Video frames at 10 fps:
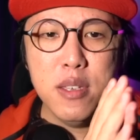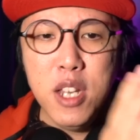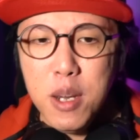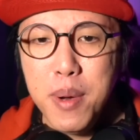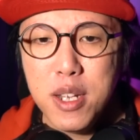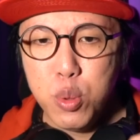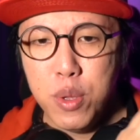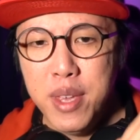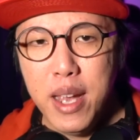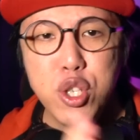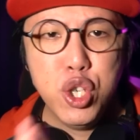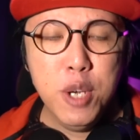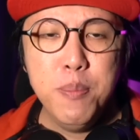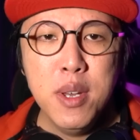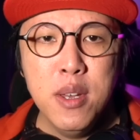earbuds with that
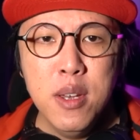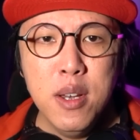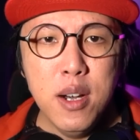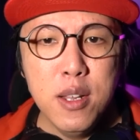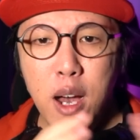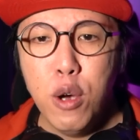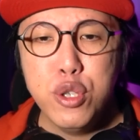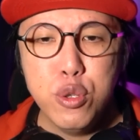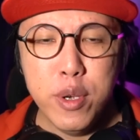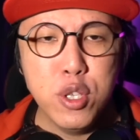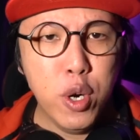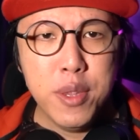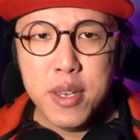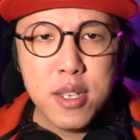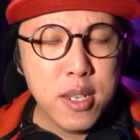chip allows you to enjoy
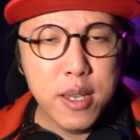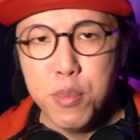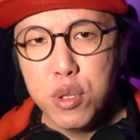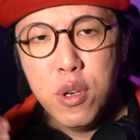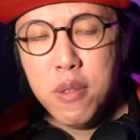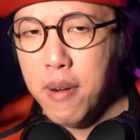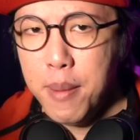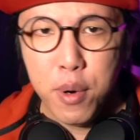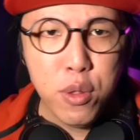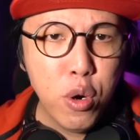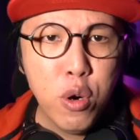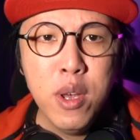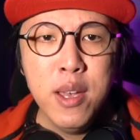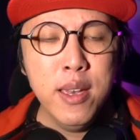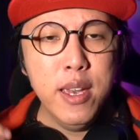things like Bluetooth 5.0,
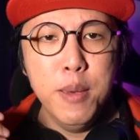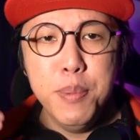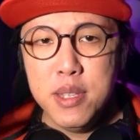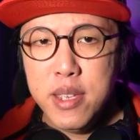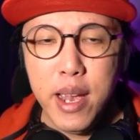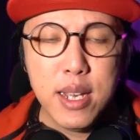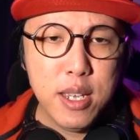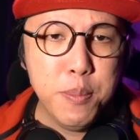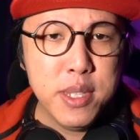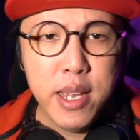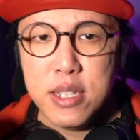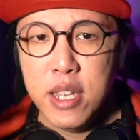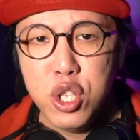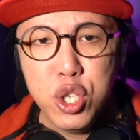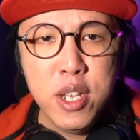aptX, aptX
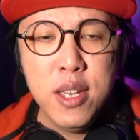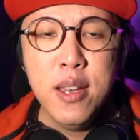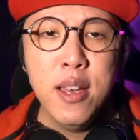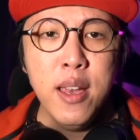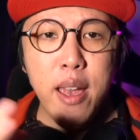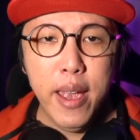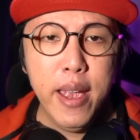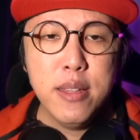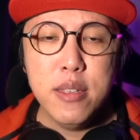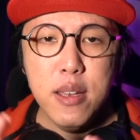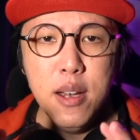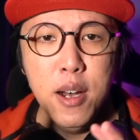HD, and